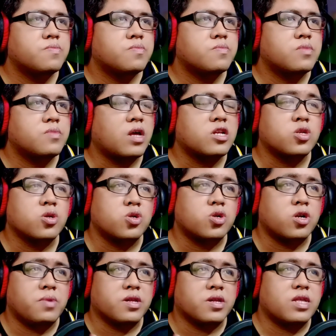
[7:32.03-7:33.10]
Not so sure
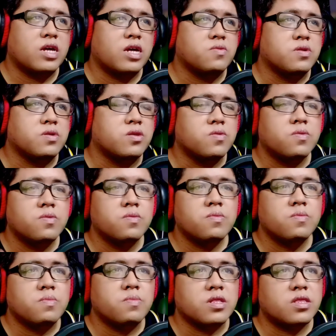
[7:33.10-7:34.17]
about that one though.
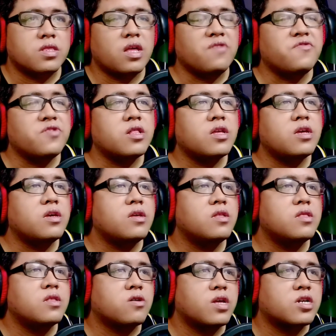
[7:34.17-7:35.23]
But definitely
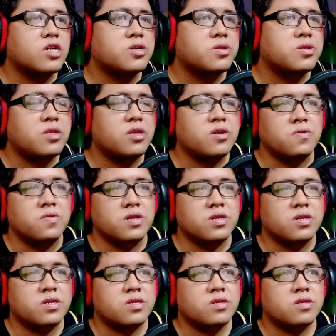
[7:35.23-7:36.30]
the connection in
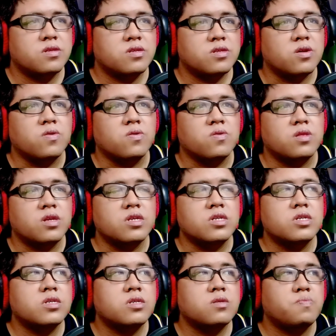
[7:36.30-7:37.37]
egoist. So
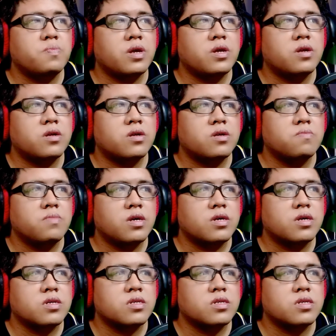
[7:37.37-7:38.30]
this pairing makes